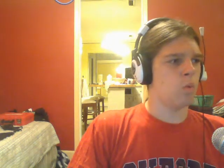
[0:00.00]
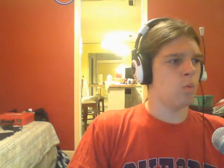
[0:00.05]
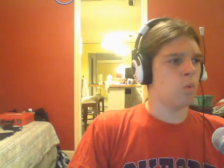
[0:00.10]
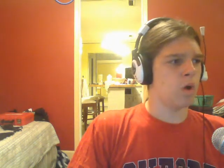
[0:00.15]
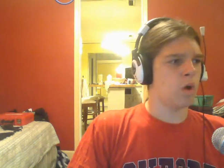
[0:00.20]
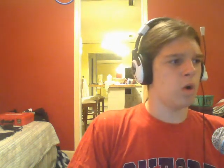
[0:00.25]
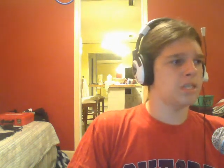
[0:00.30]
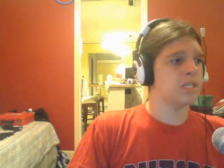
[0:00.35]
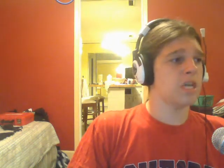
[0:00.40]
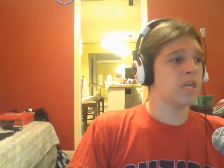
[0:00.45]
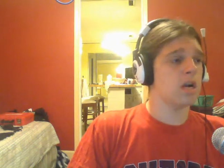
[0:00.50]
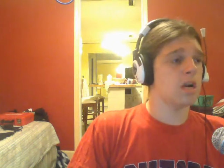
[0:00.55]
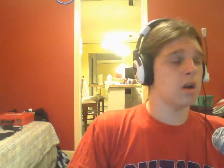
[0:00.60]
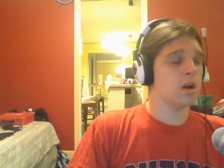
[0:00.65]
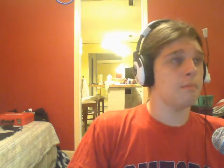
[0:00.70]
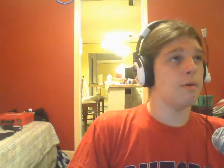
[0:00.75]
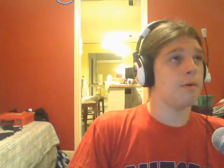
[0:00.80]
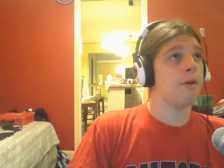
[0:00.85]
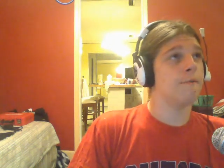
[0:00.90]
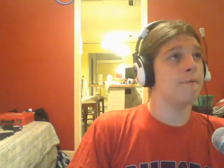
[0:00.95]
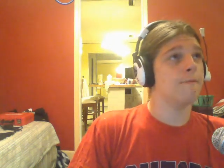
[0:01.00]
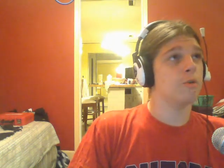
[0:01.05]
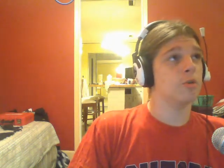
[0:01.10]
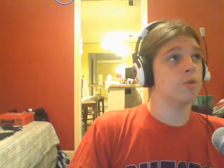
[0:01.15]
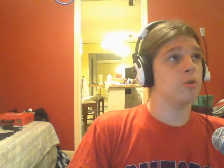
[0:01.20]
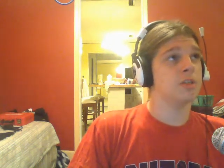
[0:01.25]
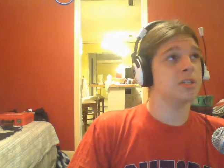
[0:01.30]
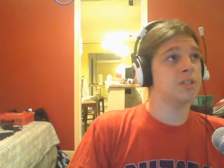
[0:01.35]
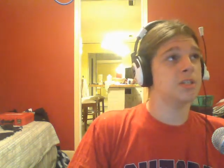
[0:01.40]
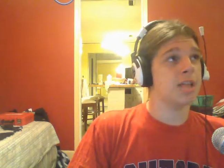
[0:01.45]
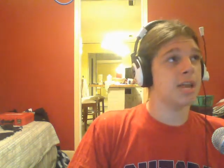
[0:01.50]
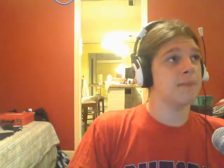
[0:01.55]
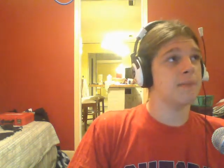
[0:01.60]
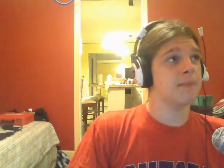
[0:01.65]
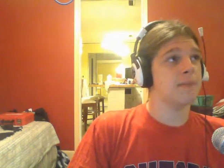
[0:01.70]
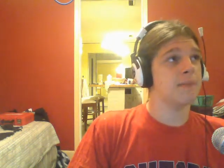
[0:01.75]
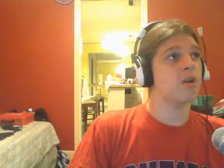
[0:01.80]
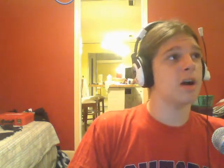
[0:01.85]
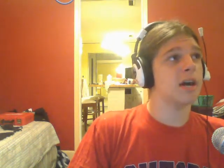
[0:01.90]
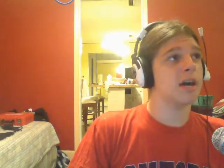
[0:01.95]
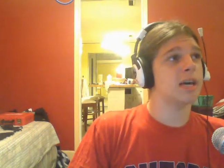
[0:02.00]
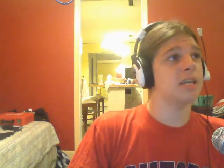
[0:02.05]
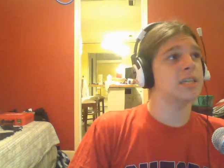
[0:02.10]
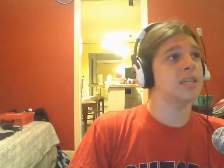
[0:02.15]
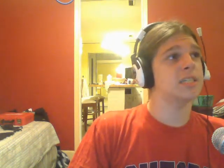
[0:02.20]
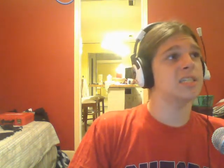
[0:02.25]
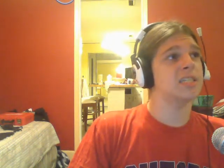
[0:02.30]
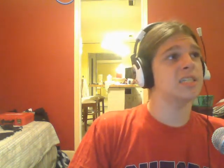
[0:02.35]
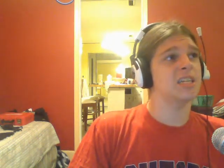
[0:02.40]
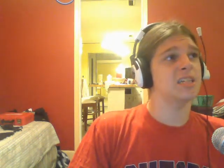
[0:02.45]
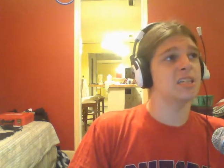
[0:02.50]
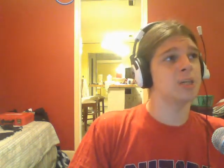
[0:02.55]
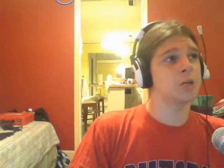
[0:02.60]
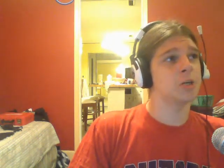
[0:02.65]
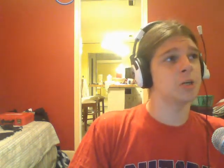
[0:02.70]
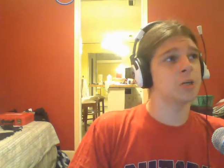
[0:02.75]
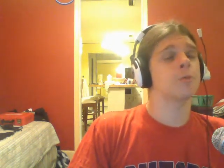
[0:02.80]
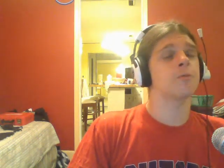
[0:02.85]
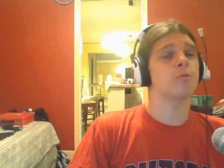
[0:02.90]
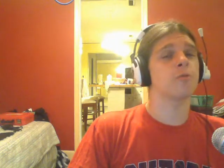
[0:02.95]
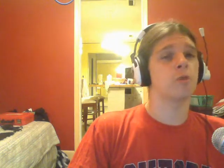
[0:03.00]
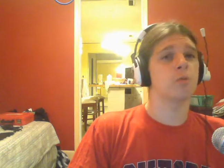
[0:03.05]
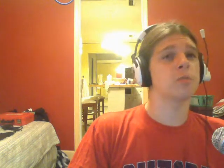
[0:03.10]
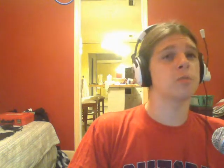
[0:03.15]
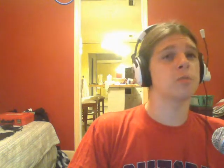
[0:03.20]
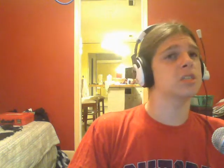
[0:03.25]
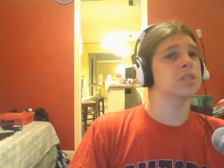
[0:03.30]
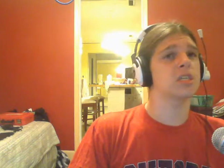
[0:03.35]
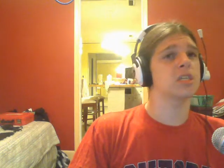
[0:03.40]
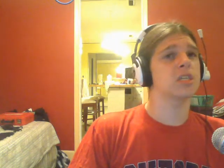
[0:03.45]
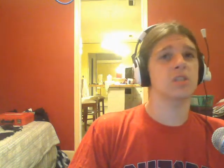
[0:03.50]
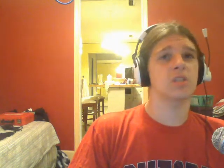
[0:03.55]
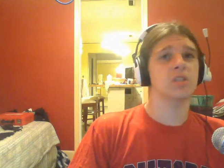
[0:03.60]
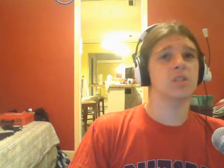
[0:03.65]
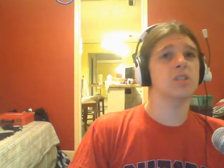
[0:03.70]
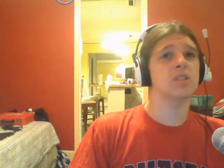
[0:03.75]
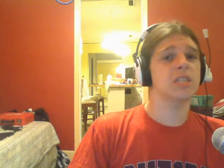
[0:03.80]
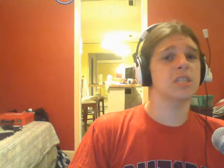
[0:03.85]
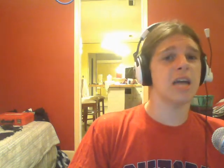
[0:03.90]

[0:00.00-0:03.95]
1 terabyte for the same price and little performance distance.